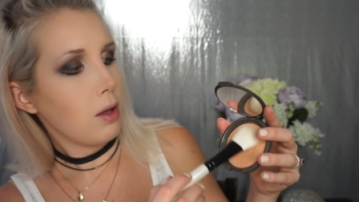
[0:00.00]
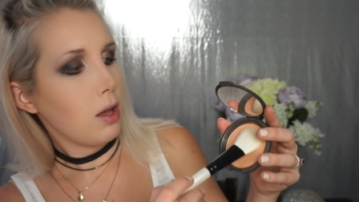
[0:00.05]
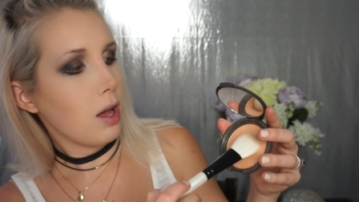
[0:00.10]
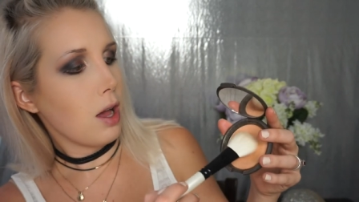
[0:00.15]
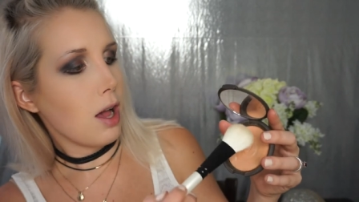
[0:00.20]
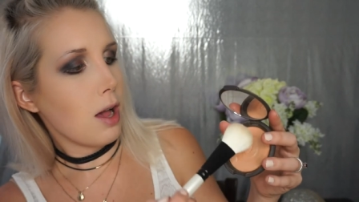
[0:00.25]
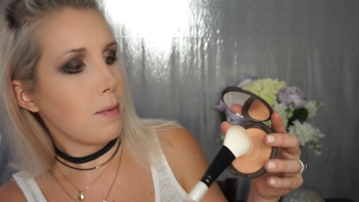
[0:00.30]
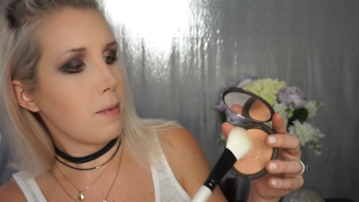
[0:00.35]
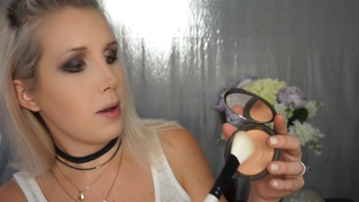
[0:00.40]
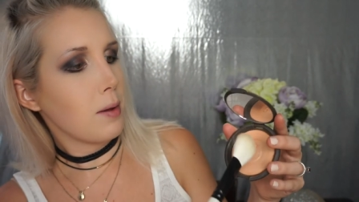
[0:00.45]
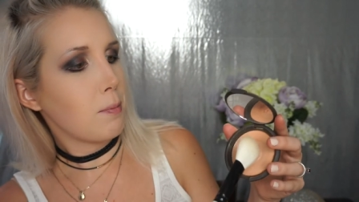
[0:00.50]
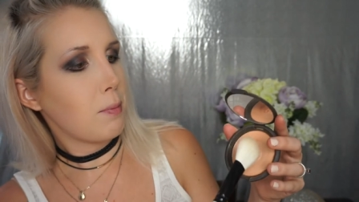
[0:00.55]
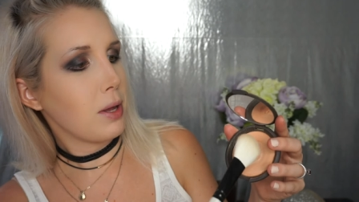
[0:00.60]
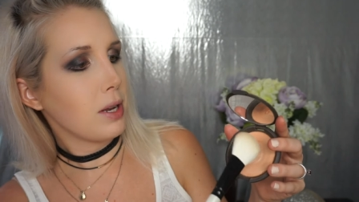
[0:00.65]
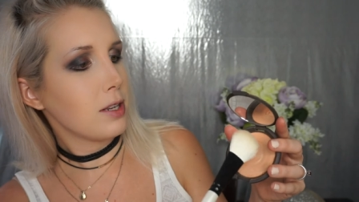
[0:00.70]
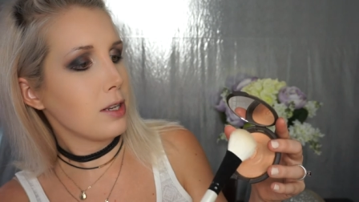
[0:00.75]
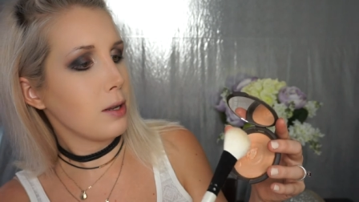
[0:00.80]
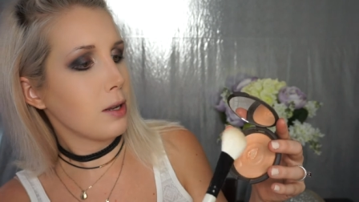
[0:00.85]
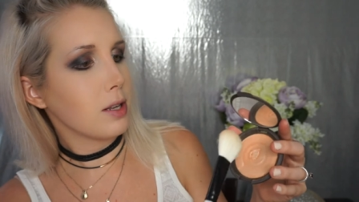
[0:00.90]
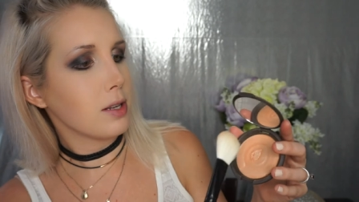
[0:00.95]
Um, I
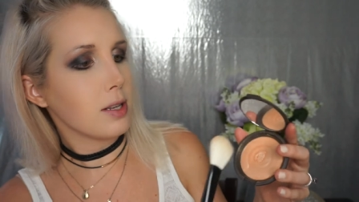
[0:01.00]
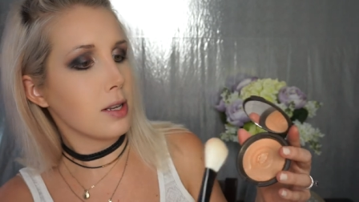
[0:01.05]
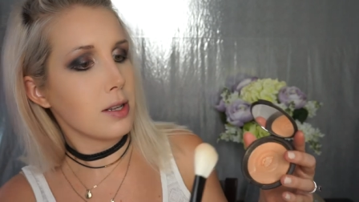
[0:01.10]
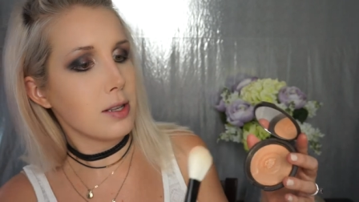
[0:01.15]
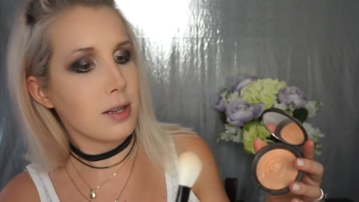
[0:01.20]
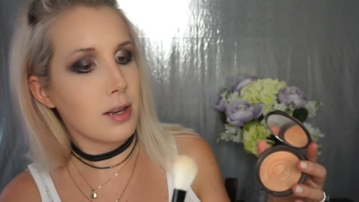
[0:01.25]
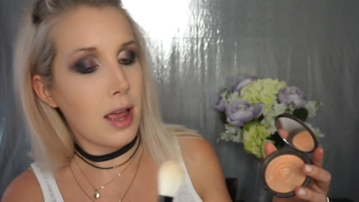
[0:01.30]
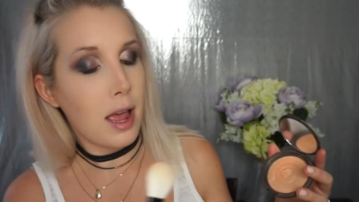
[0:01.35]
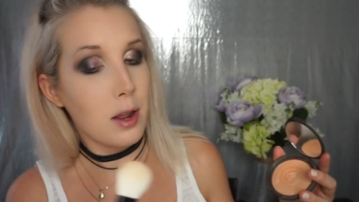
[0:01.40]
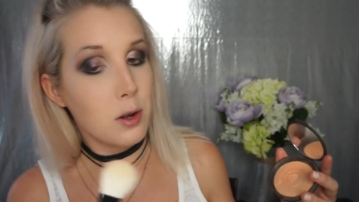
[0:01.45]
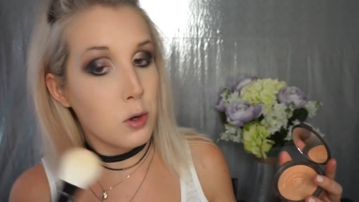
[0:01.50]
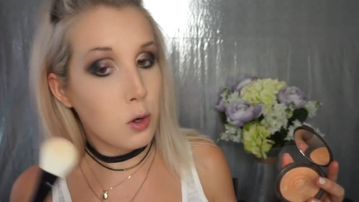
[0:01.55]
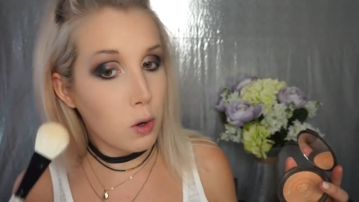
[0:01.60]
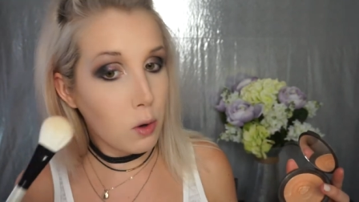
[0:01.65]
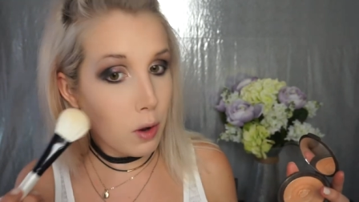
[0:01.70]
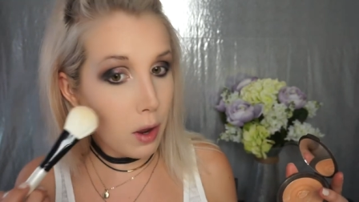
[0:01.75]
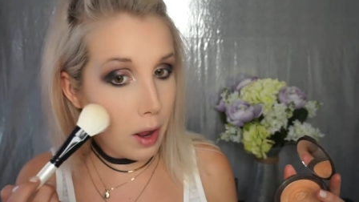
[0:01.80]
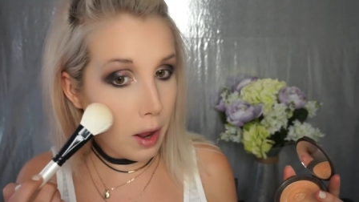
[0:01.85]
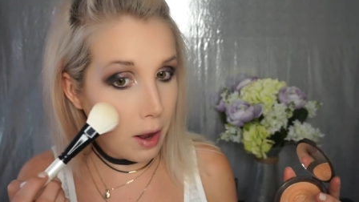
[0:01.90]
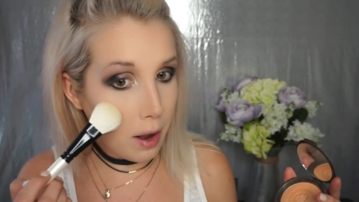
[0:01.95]
picked it because it's
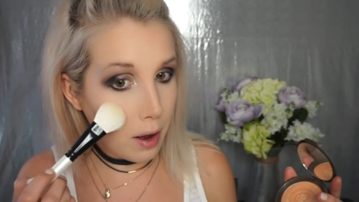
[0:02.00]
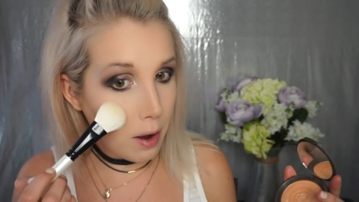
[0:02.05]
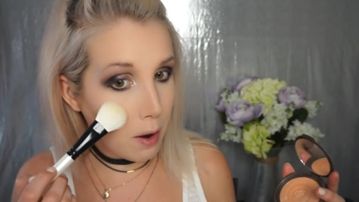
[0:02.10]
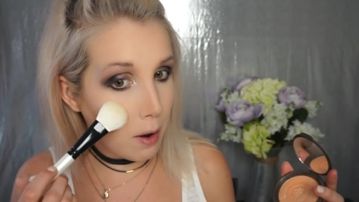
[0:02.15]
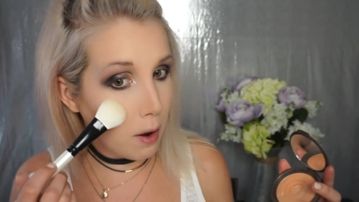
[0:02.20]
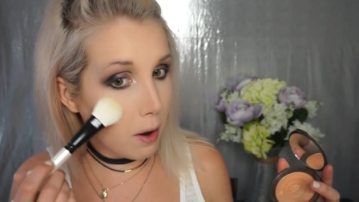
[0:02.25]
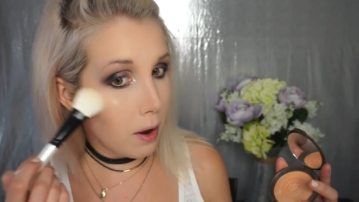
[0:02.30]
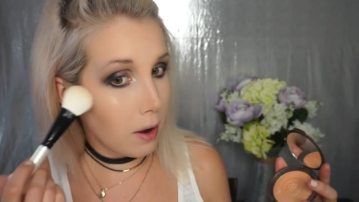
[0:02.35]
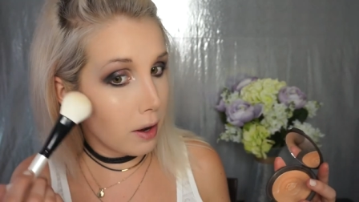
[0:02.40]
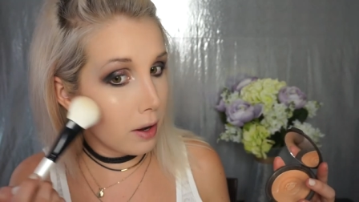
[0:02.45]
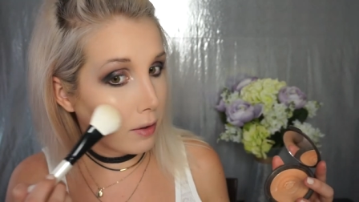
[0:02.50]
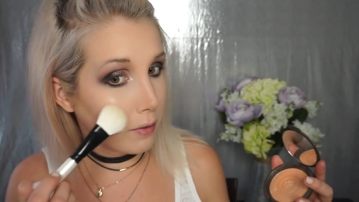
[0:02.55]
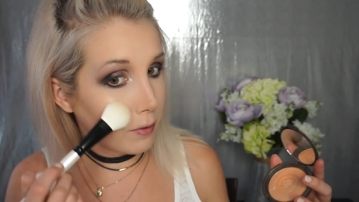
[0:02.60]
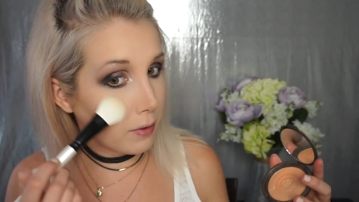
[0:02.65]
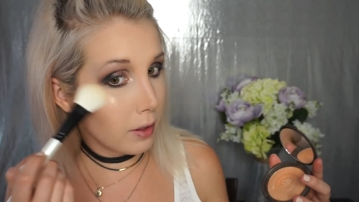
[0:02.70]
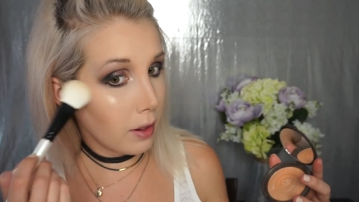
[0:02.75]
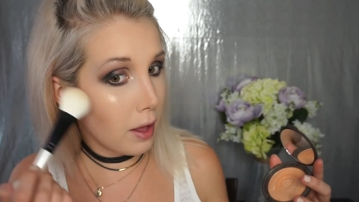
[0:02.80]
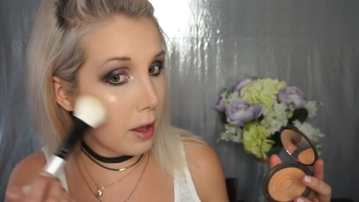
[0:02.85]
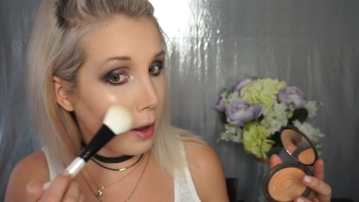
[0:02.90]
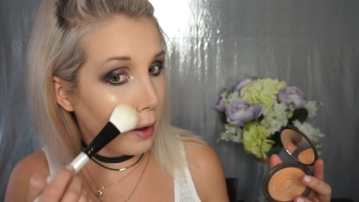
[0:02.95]
natural hair and I
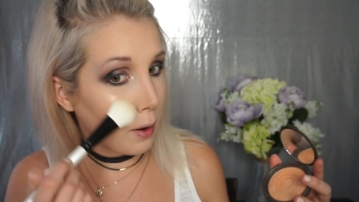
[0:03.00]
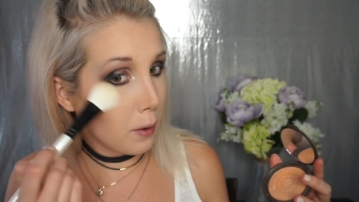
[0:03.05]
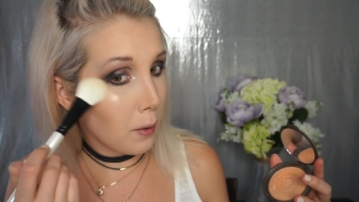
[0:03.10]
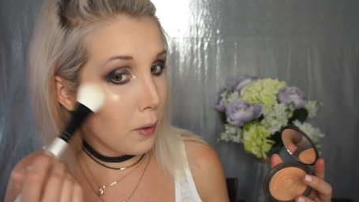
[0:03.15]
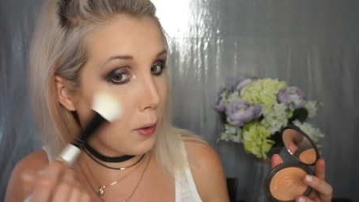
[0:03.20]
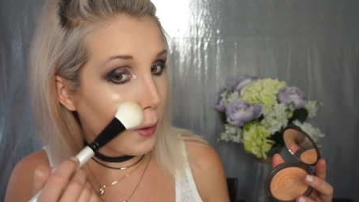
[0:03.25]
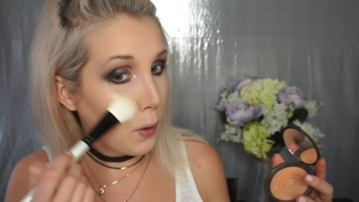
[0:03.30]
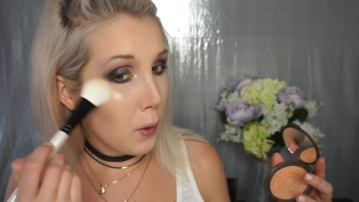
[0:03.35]
feel like